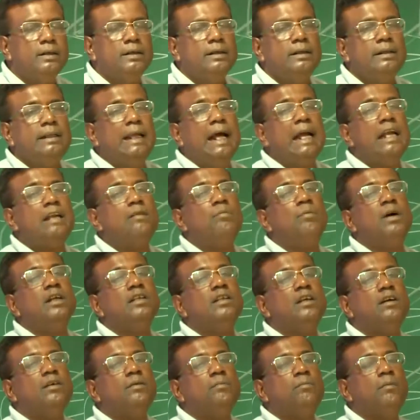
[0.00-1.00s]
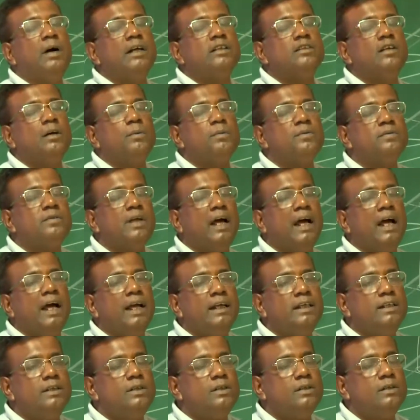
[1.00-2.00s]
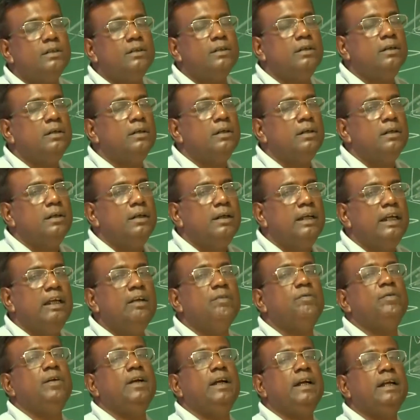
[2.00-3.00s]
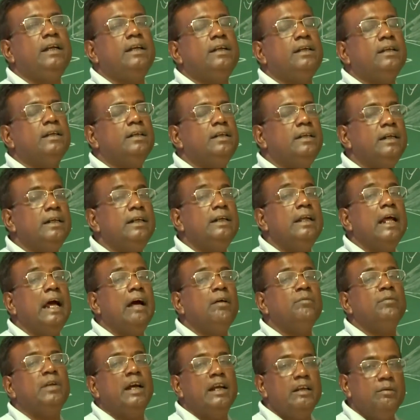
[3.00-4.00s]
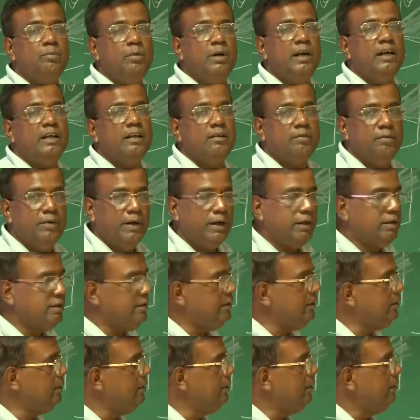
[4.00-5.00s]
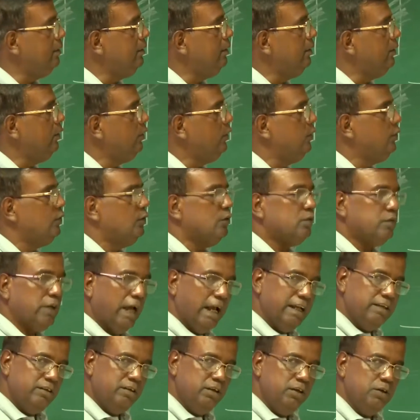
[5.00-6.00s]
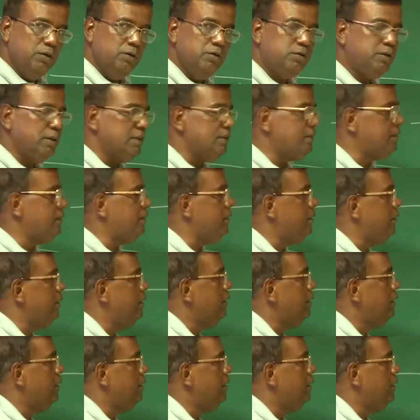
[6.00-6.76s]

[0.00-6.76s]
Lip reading: that much of size if it didn't have the end plate effect. So size reduces.